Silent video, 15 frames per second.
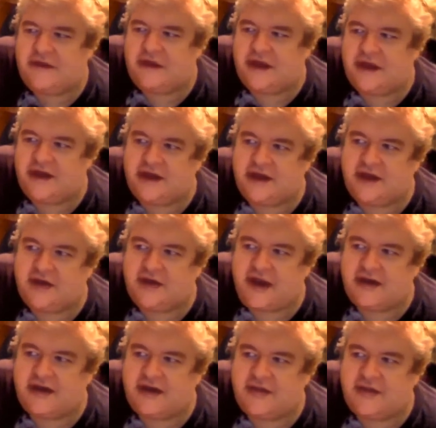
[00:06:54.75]
I
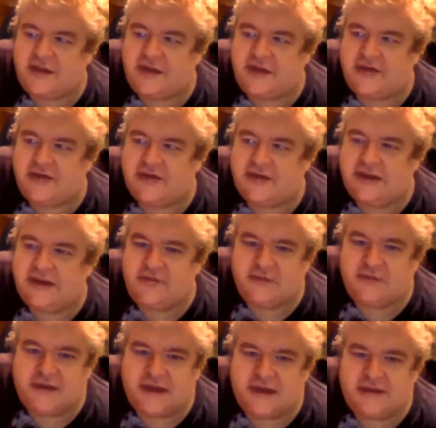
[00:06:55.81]
tried to sleep. I couldn't
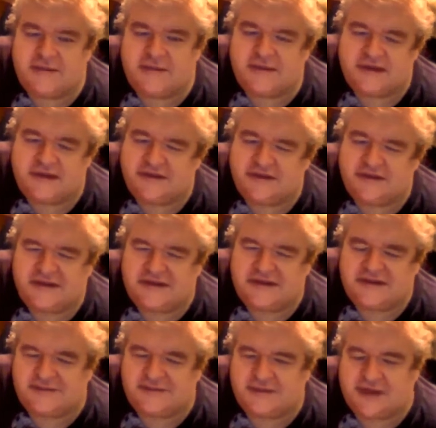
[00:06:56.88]
sleep. And then, you know,
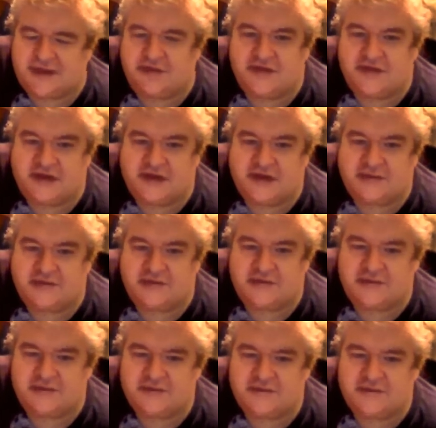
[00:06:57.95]
it, it was terrible.
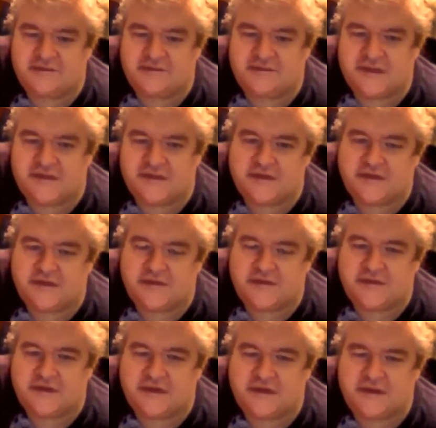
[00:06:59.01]
So
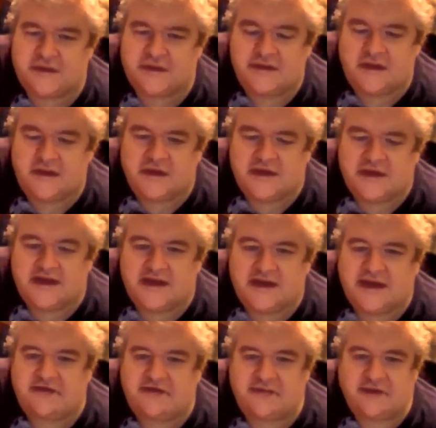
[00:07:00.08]
take
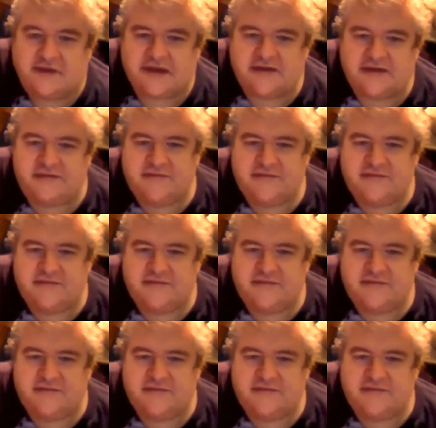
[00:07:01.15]
care, everybody.